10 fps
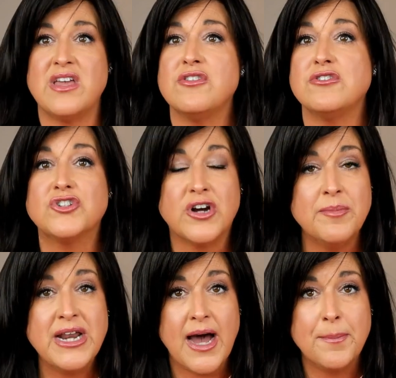Either
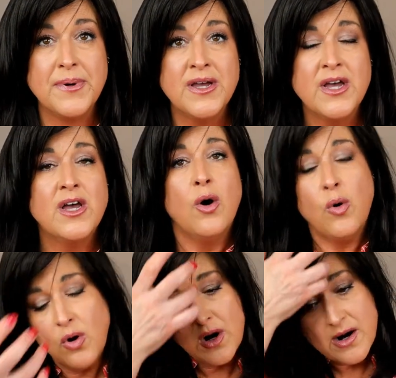trim it up
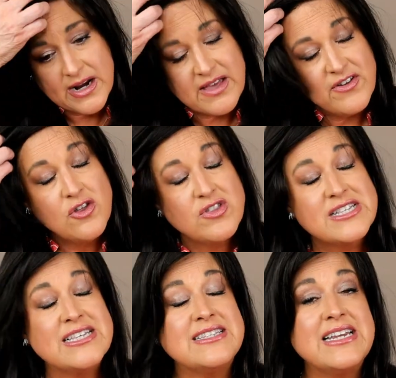or even though
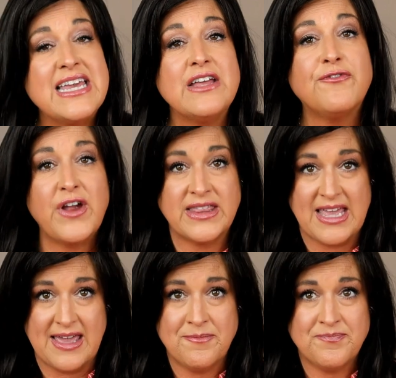this isn't heat
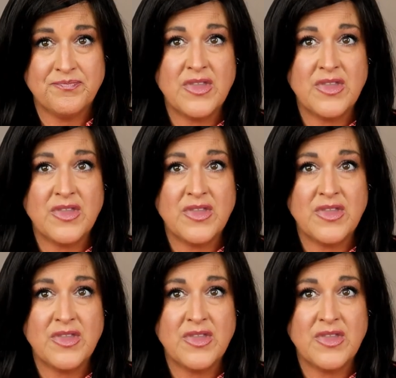friendly.